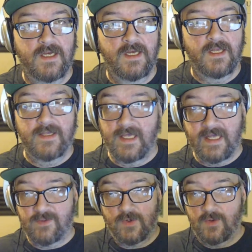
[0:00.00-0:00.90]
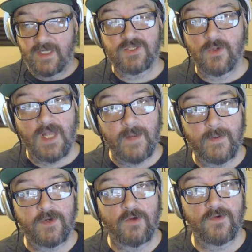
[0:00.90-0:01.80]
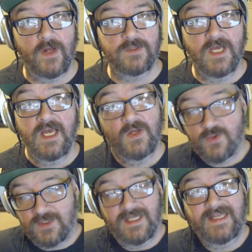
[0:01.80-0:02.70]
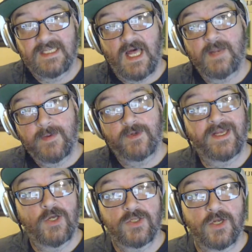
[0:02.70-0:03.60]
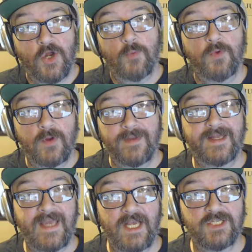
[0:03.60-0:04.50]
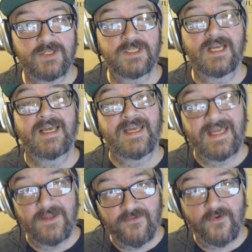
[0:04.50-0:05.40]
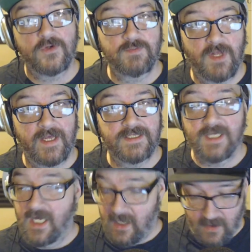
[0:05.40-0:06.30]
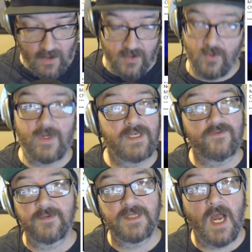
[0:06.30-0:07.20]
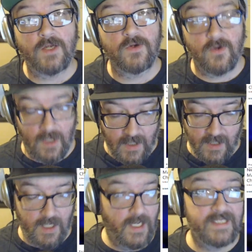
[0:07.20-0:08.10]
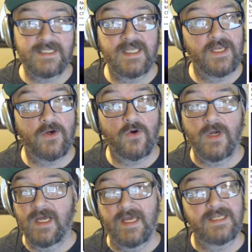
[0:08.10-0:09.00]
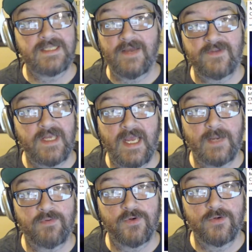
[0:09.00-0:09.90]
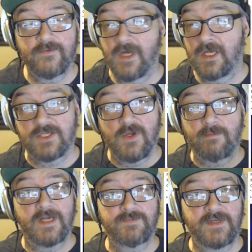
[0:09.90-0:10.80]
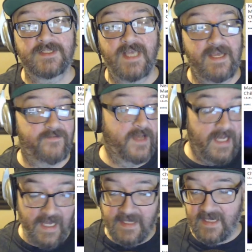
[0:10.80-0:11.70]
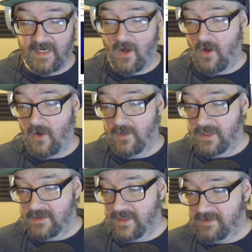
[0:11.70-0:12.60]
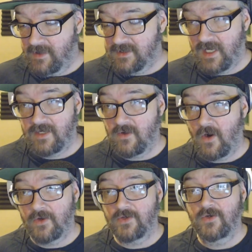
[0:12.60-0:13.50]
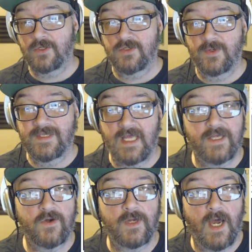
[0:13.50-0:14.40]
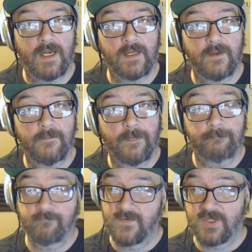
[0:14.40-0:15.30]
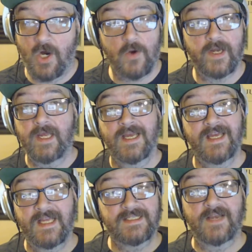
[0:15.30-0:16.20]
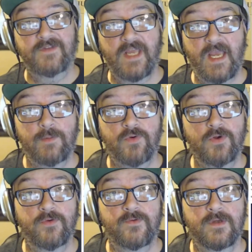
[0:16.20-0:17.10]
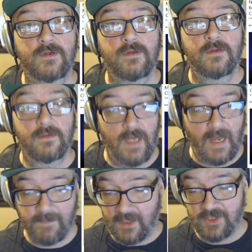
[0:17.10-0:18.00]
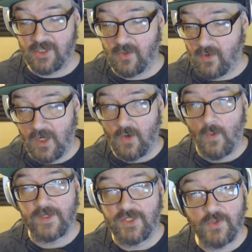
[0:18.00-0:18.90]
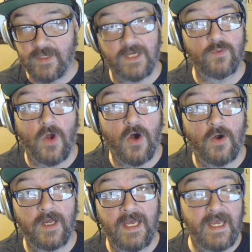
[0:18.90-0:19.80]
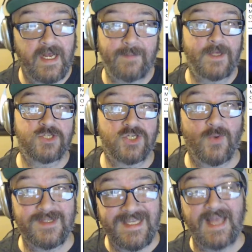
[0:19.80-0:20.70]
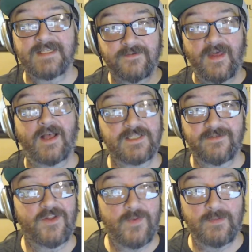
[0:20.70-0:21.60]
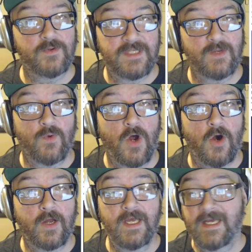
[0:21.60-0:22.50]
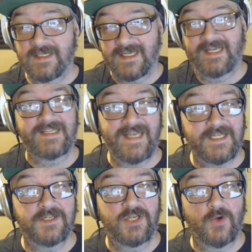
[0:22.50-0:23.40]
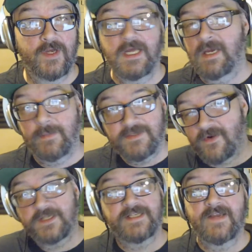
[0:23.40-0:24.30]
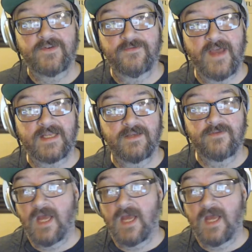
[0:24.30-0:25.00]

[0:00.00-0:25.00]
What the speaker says: that that's what leads to a lot of people to overdose. That's what leads a lot of people to get hooked on opioid medications in the first place. Oh, they're getting it from a doctor. It's legal. It's the FDA approved. So it must be safe. And then, 6 months later, you're hooked to a deadly narcotic. Sorry, it's FDA approved. I'm not sure what you did wrong, and I'm not sure what tens of thousands of other people did wrong to get addicted to it, but it's very safe and effective.